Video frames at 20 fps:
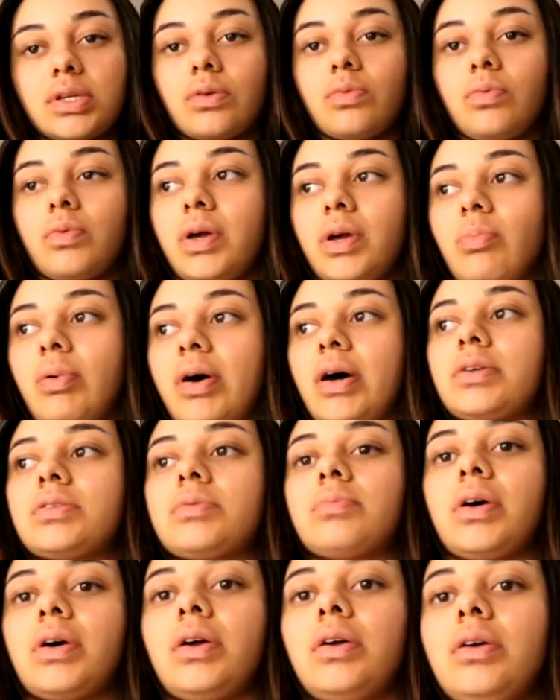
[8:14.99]
like way
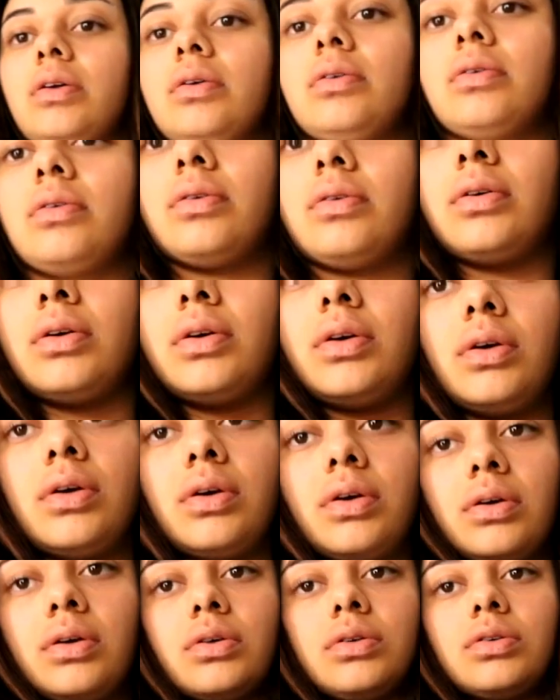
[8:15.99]
past my
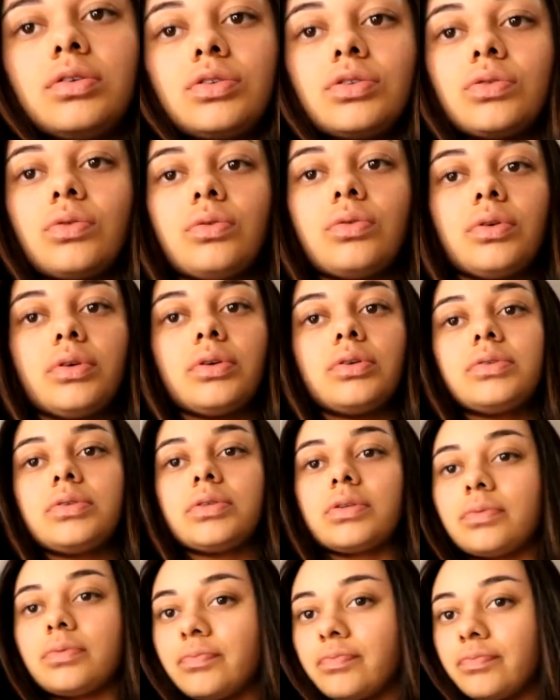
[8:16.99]
shoulders.